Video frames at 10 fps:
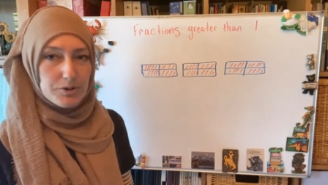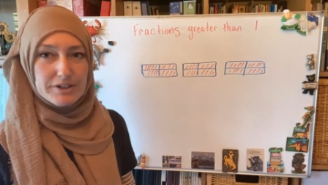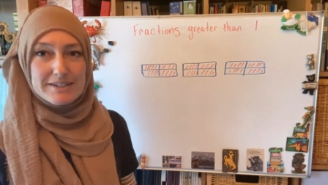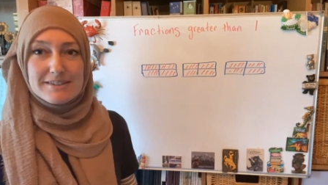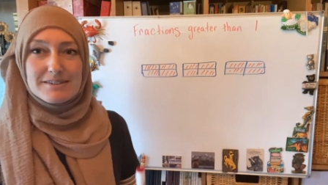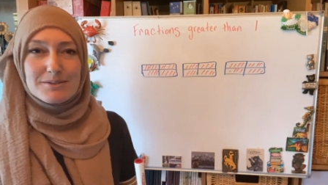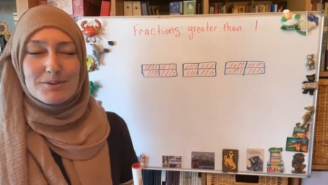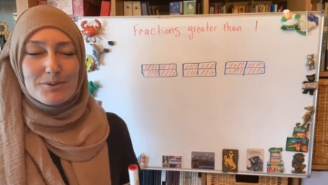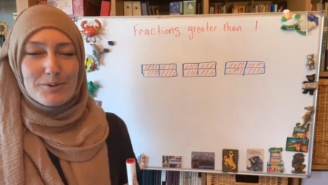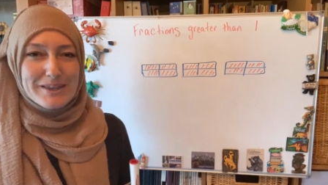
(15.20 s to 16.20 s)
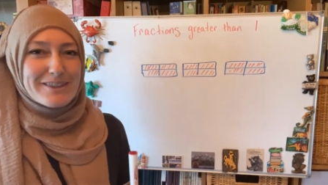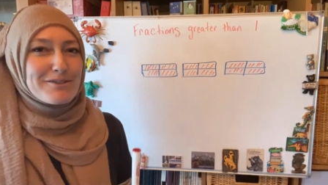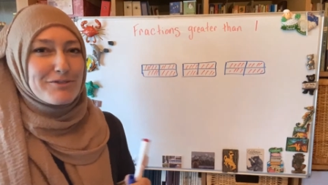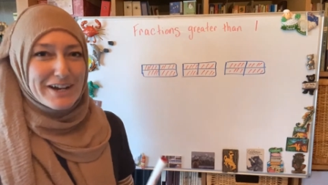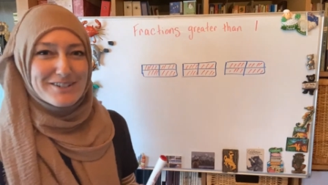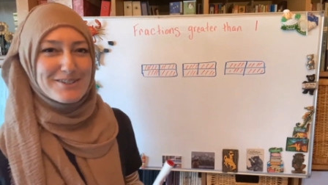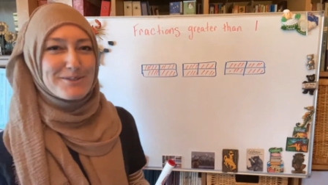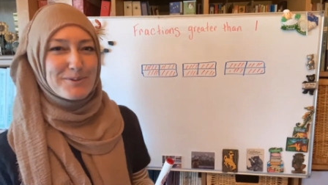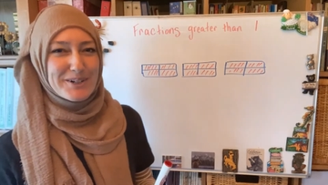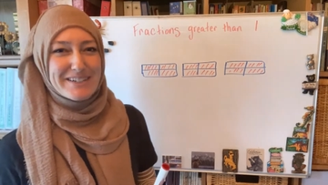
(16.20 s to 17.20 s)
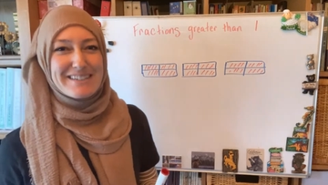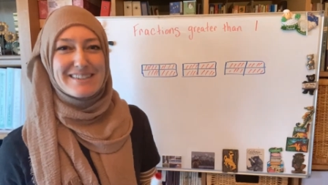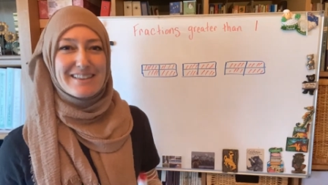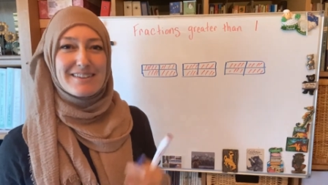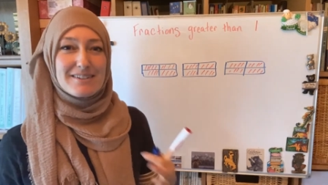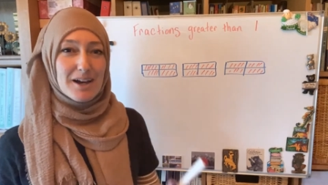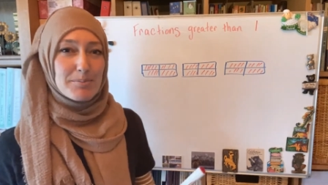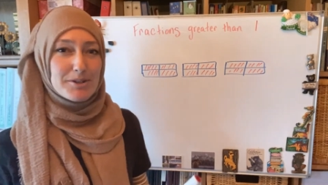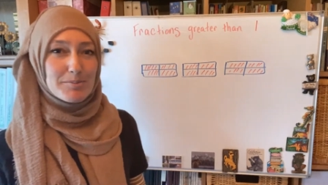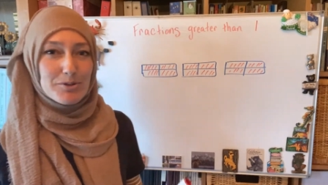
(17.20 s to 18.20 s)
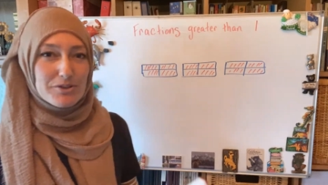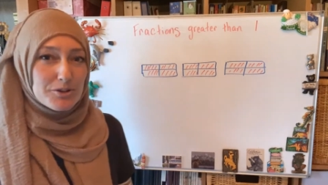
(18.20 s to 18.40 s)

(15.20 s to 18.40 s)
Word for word: work is the way that the fractions work is that the top number, the